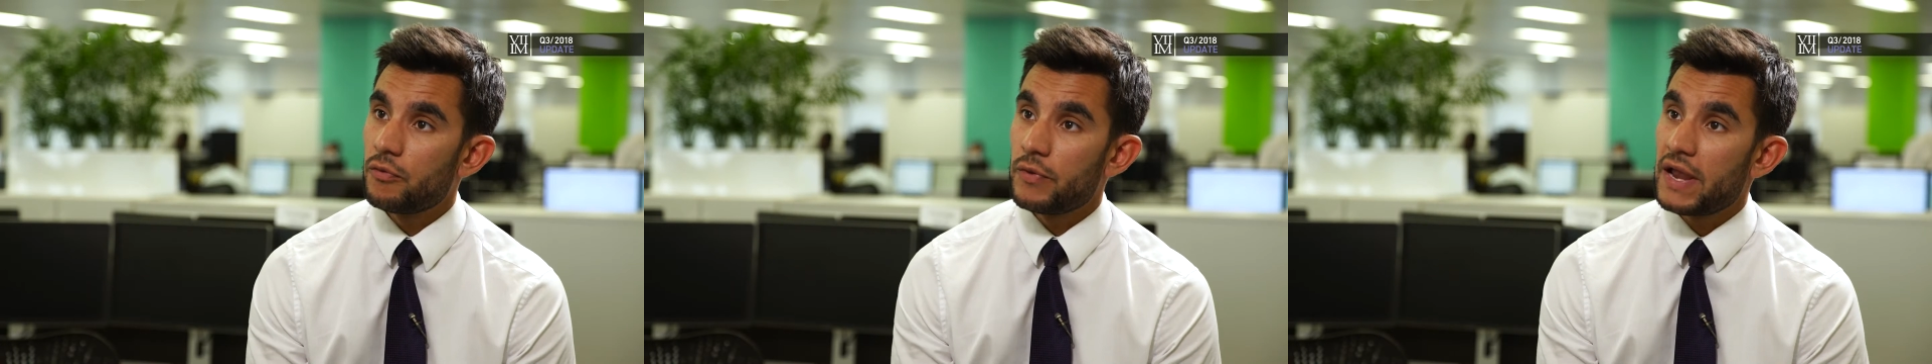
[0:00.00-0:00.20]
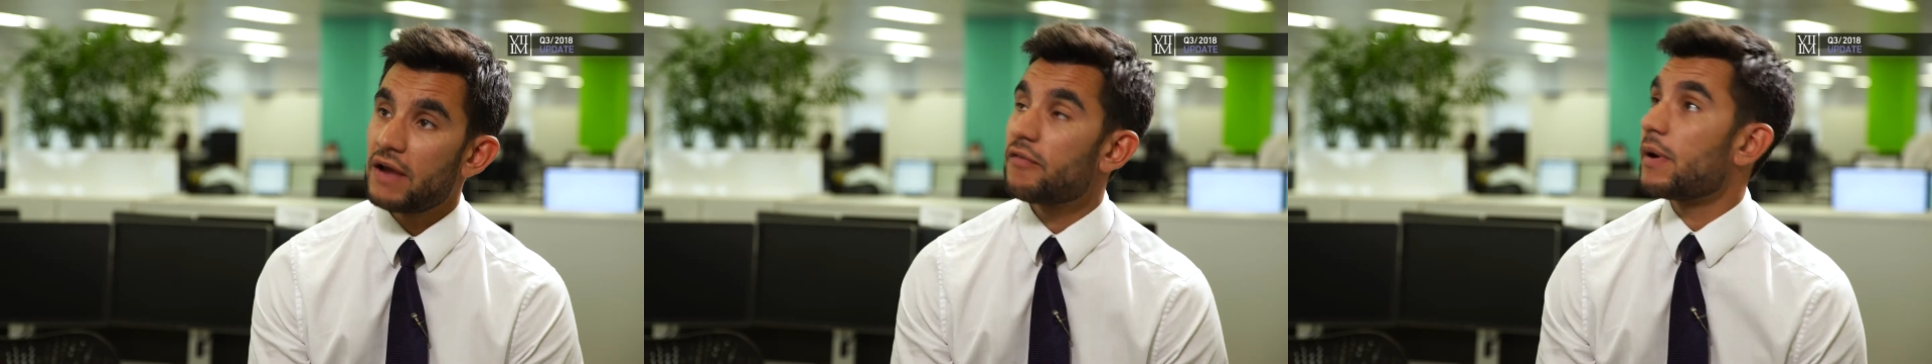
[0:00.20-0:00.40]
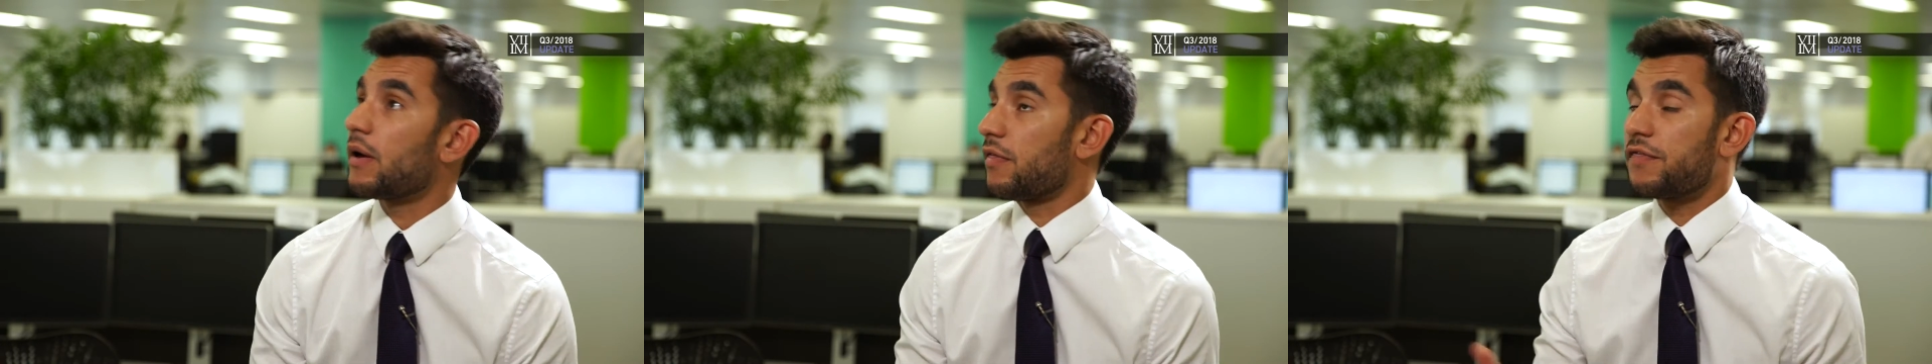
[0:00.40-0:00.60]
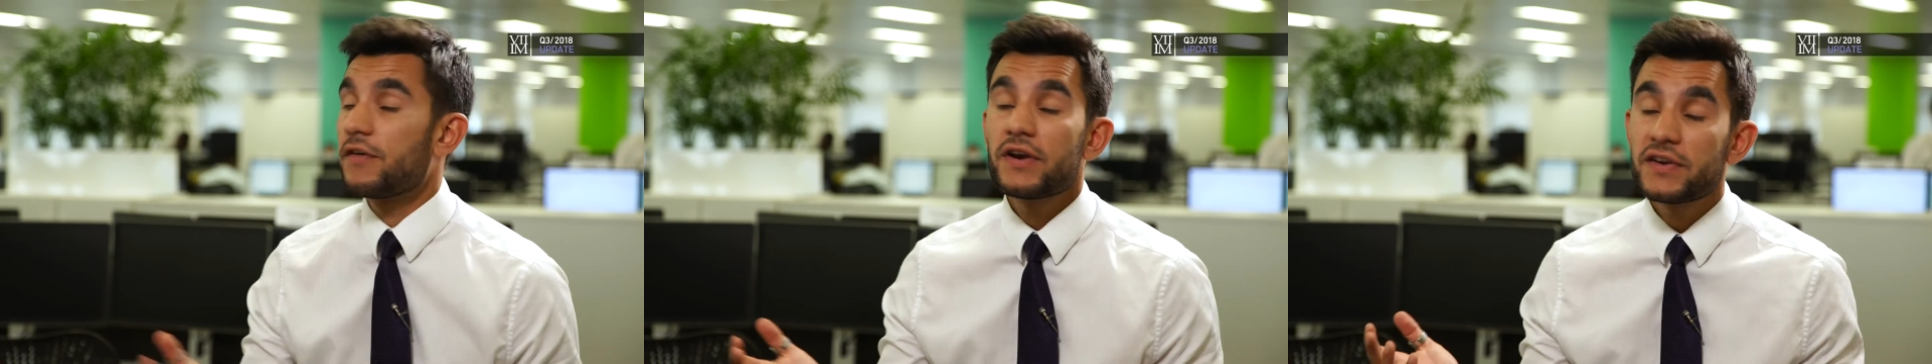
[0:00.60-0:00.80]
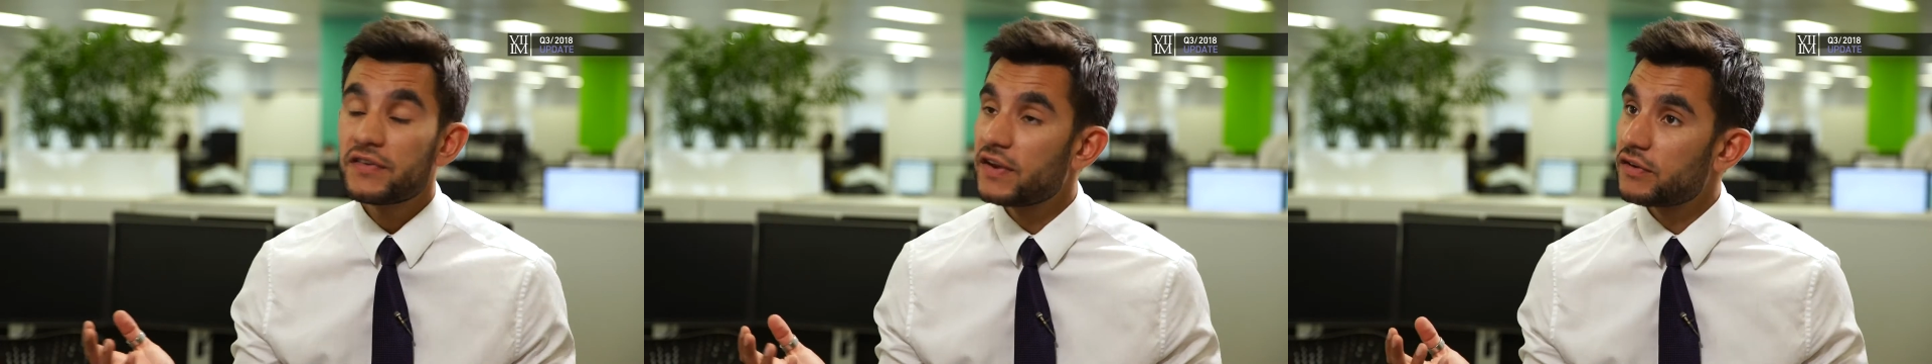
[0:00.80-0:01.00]
We have about
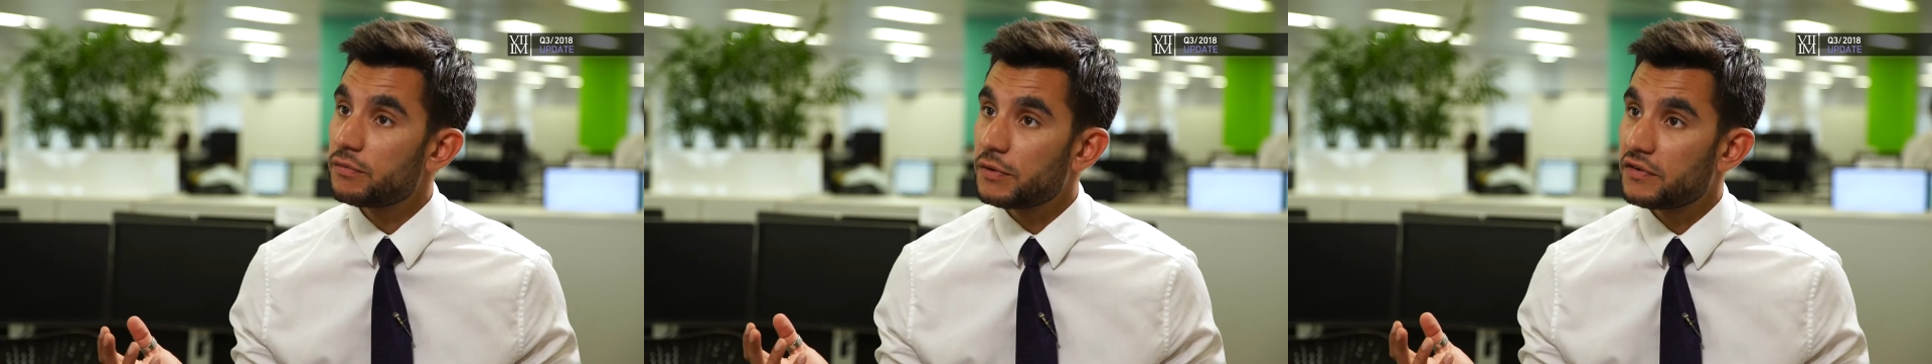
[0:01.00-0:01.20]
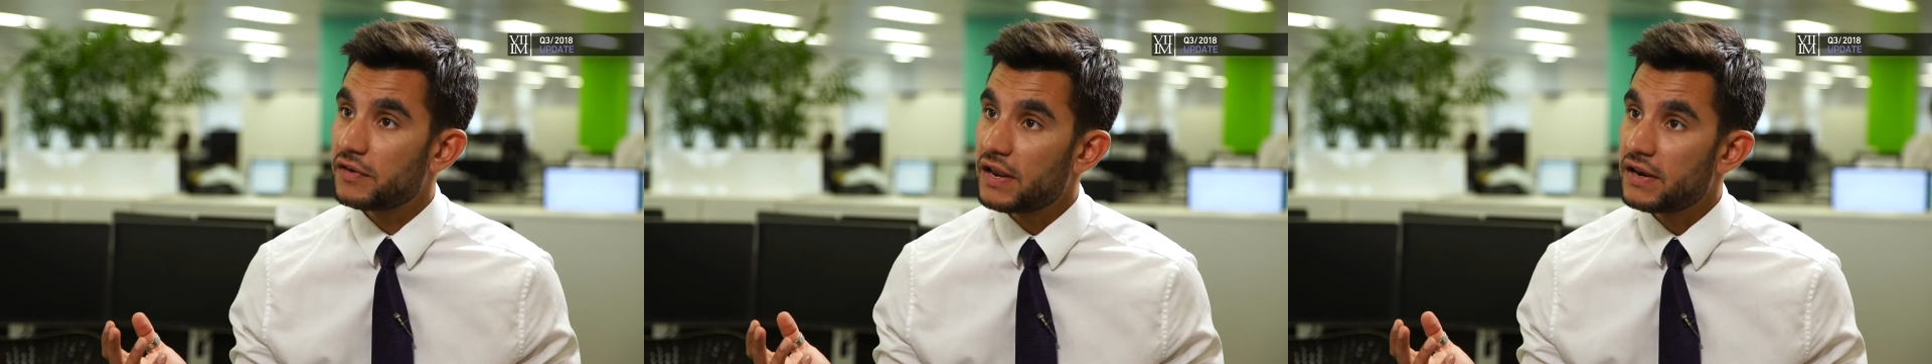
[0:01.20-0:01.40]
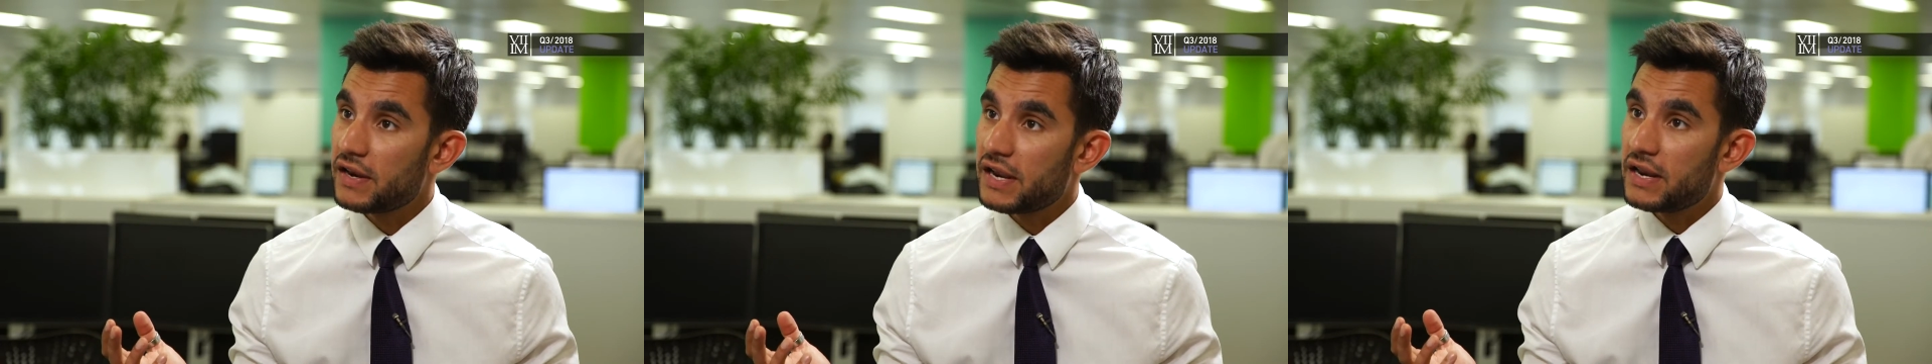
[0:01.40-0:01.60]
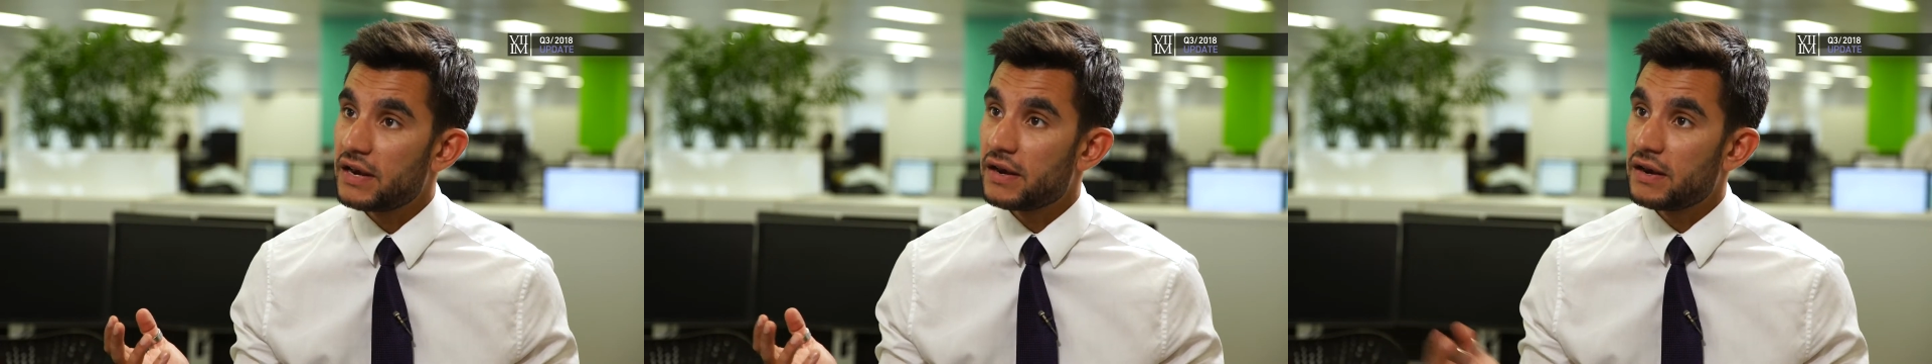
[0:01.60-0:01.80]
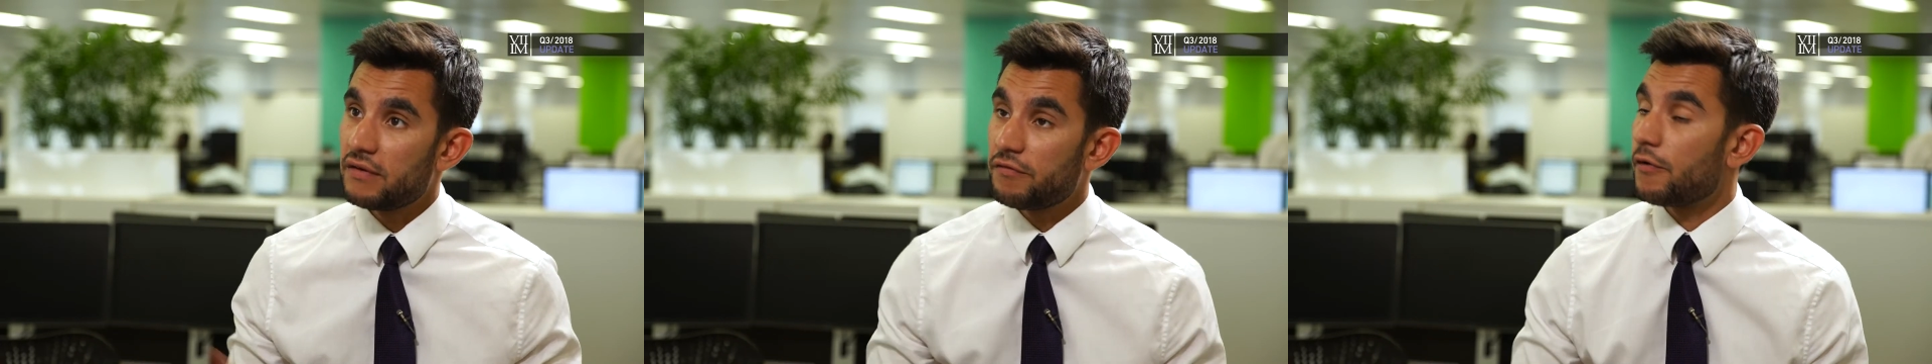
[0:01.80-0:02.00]
36%
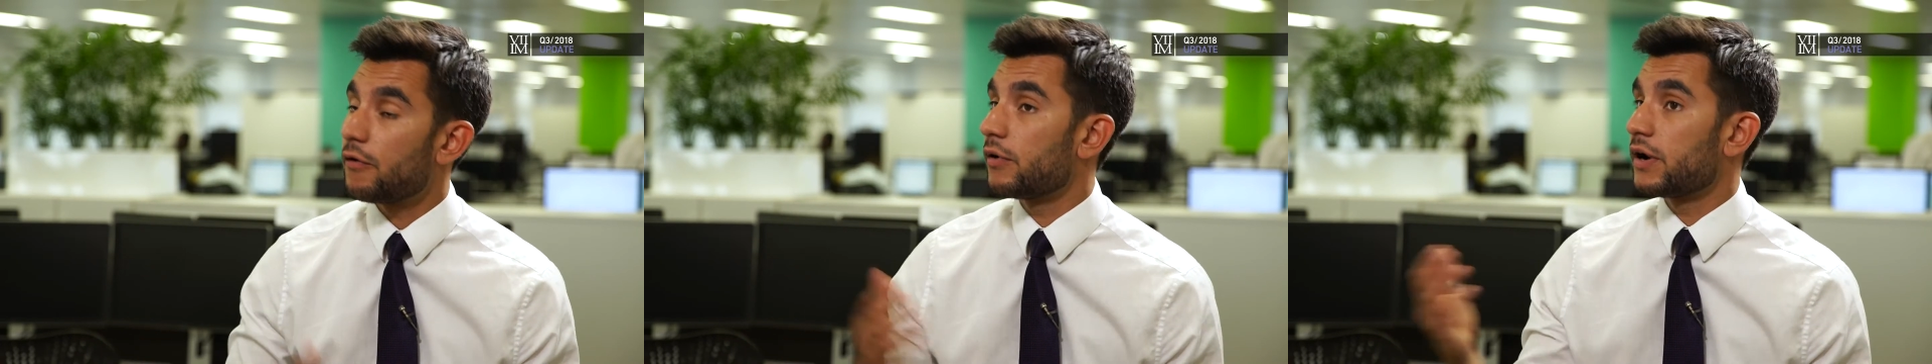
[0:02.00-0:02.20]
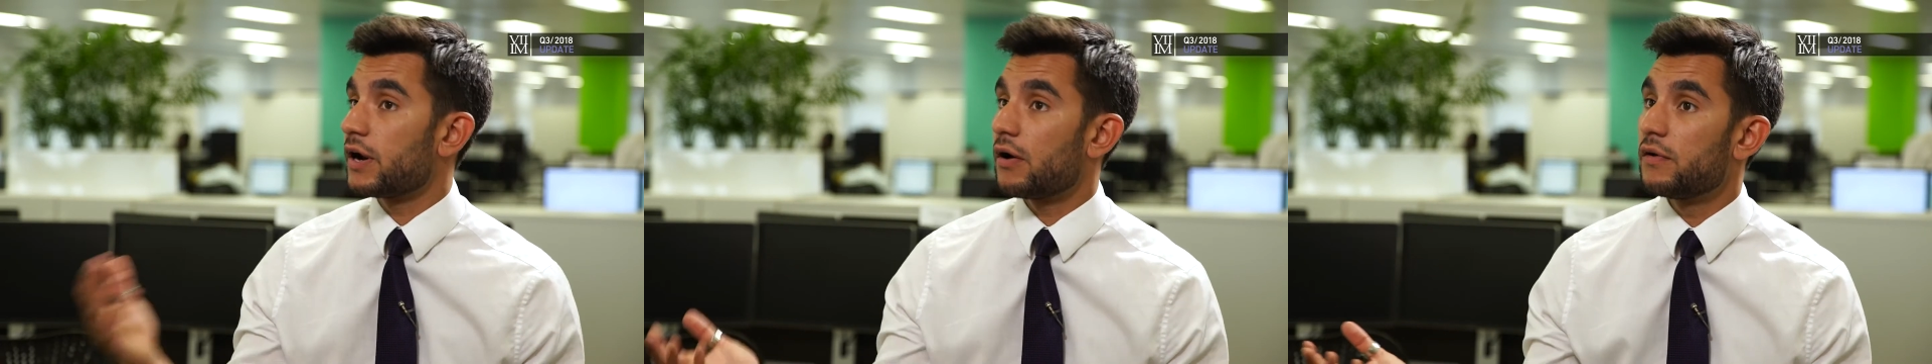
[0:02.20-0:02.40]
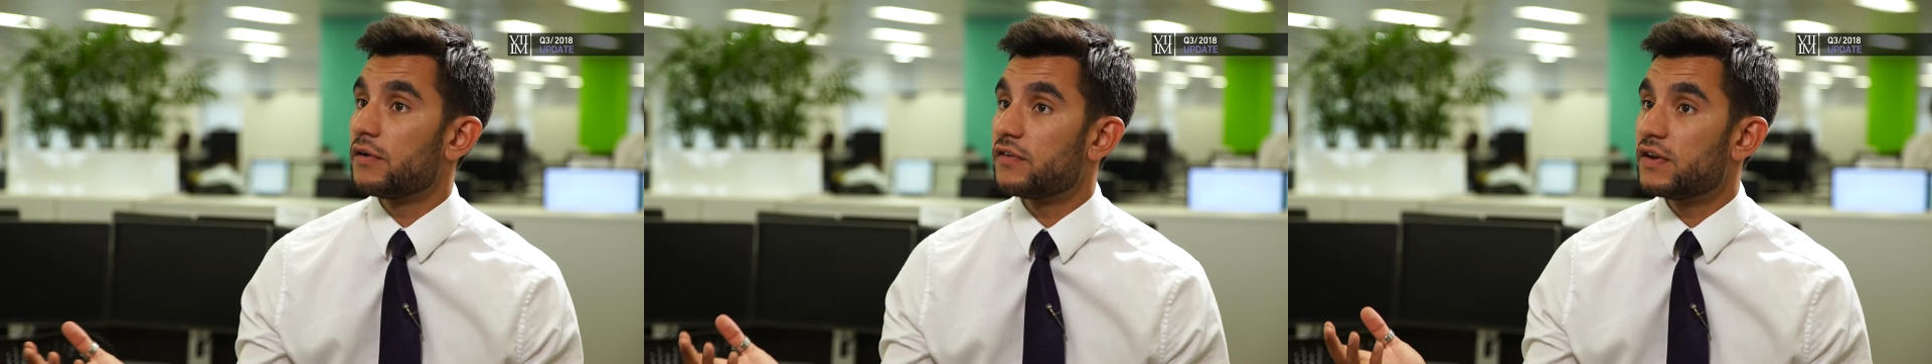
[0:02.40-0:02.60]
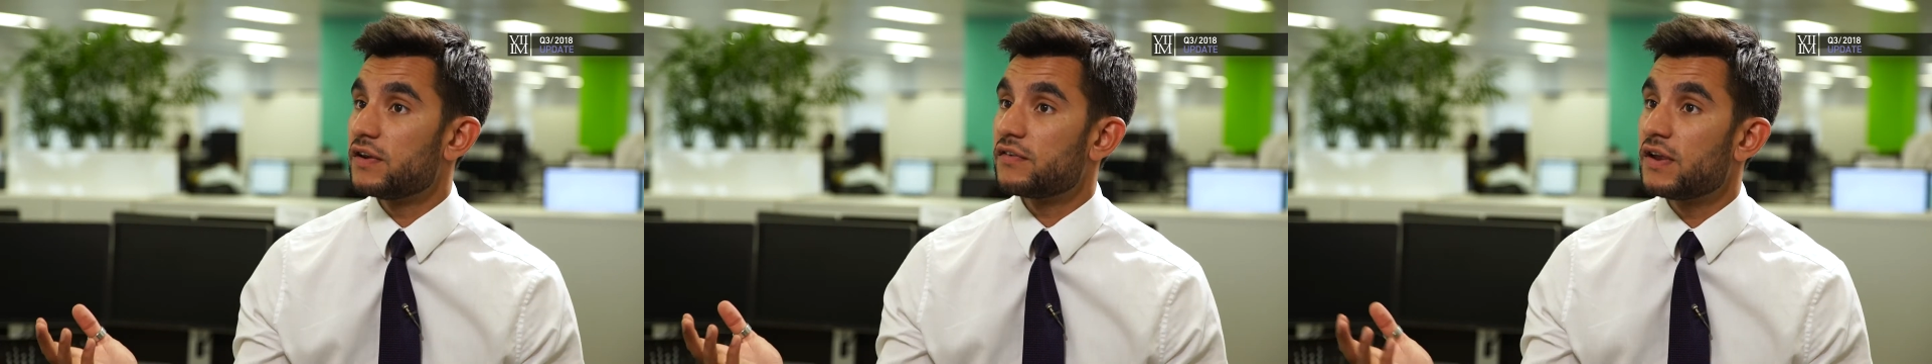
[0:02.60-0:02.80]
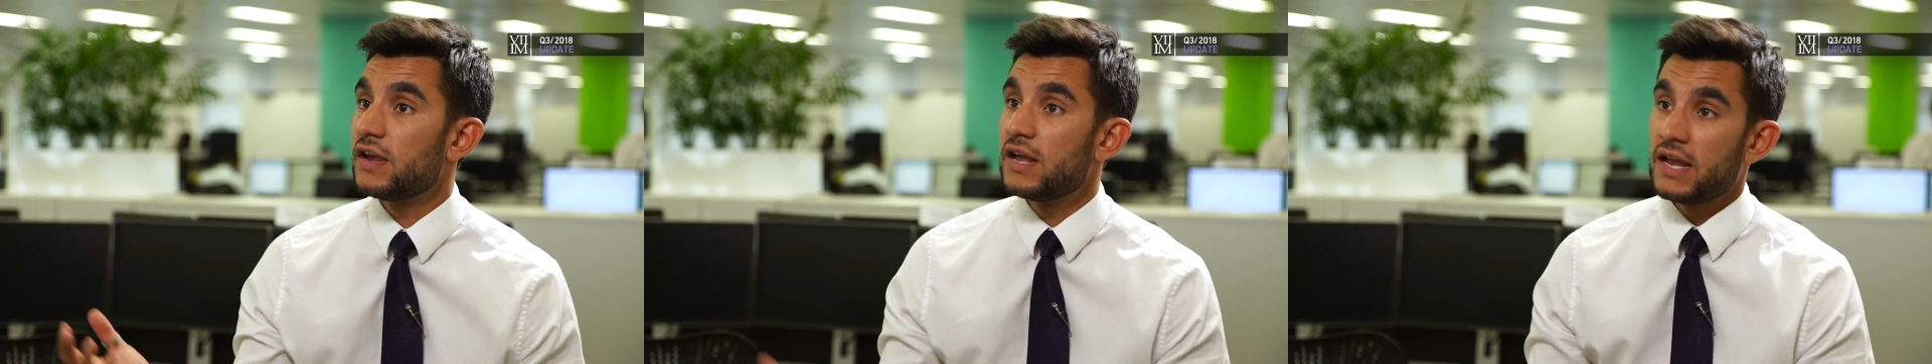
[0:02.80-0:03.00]
in foreign currencies